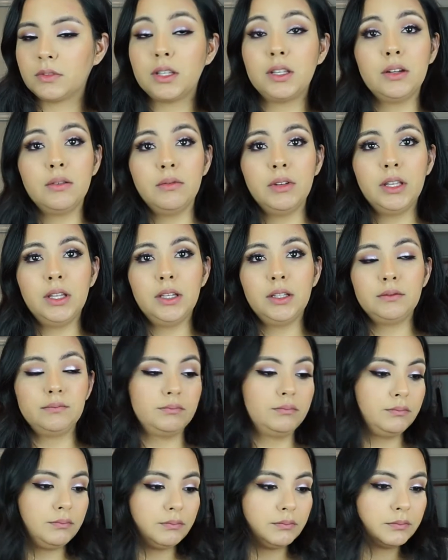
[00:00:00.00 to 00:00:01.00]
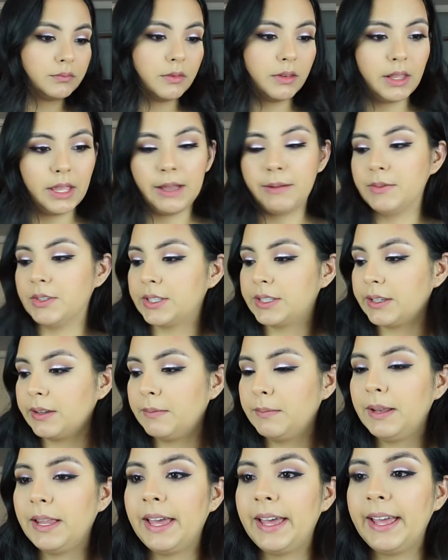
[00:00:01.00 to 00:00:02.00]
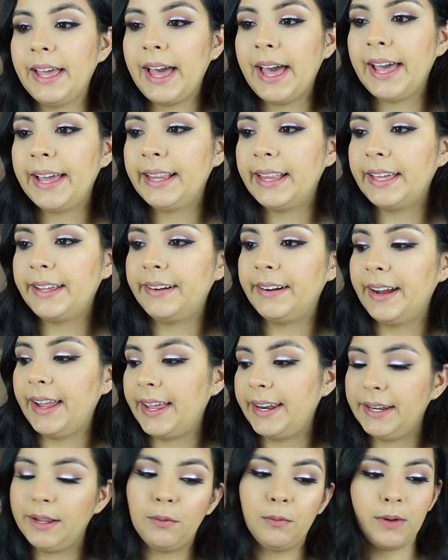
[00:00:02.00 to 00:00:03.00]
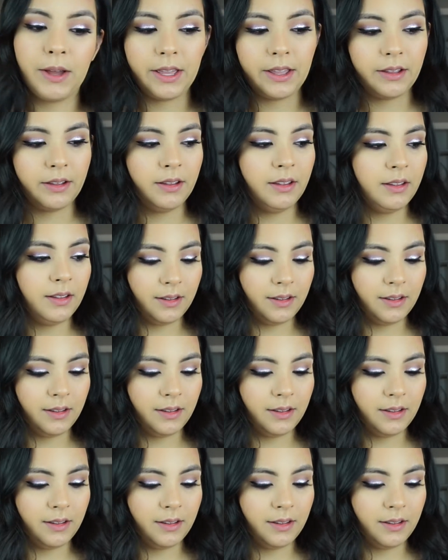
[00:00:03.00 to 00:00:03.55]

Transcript: you know what, I'm just gonna apply highlighter anyway.